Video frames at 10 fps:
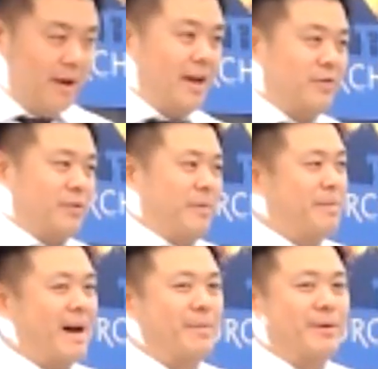It's from the
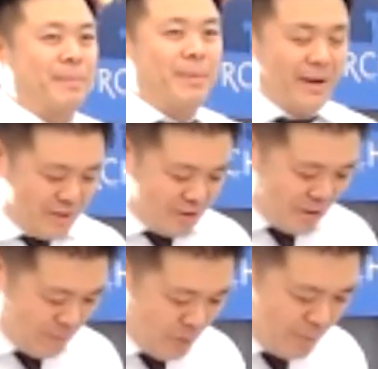Bible.
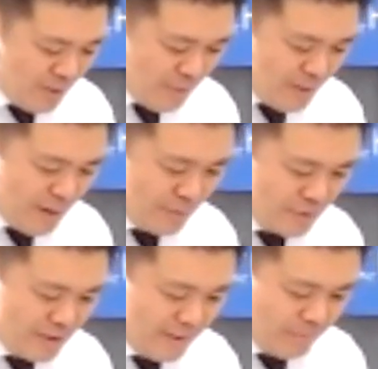So open your
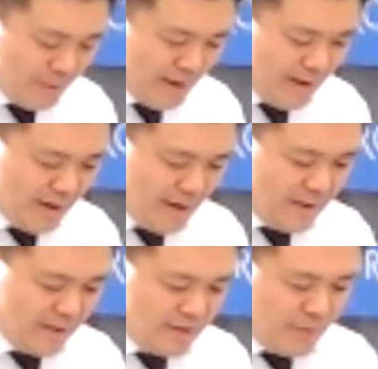Bibles up, and
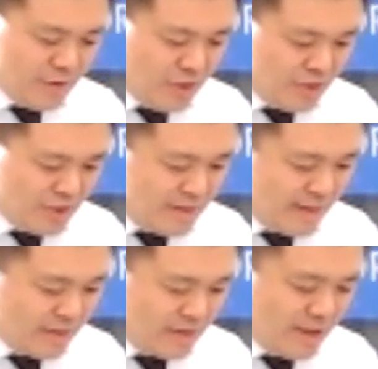let's see what Jesus
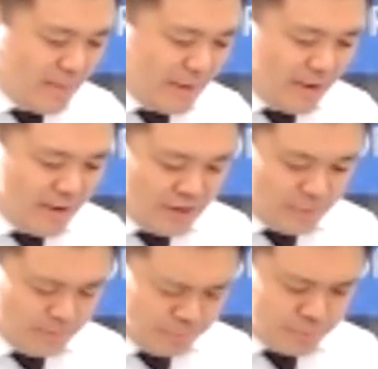has to say about
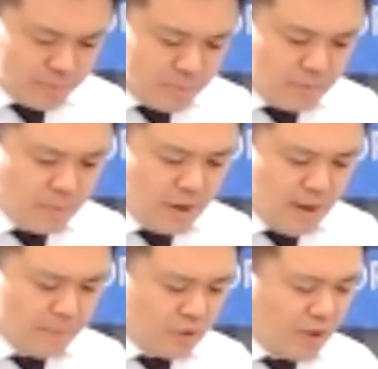this.
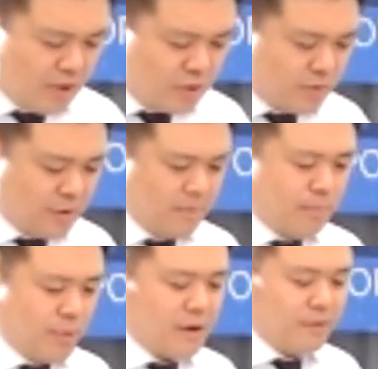Turn to
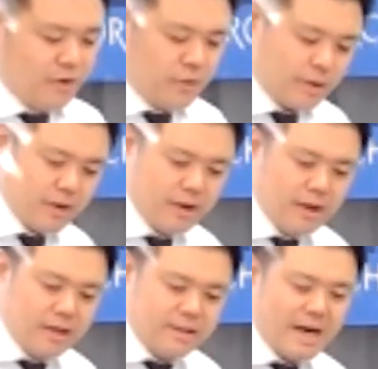the book of Luke,
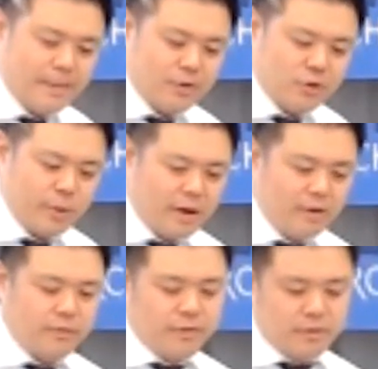chapter
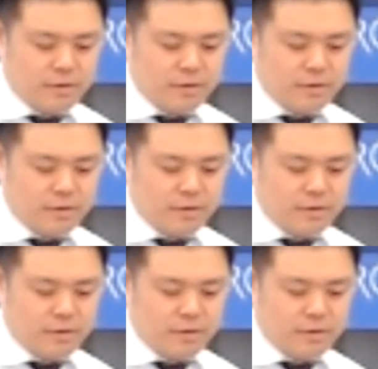12.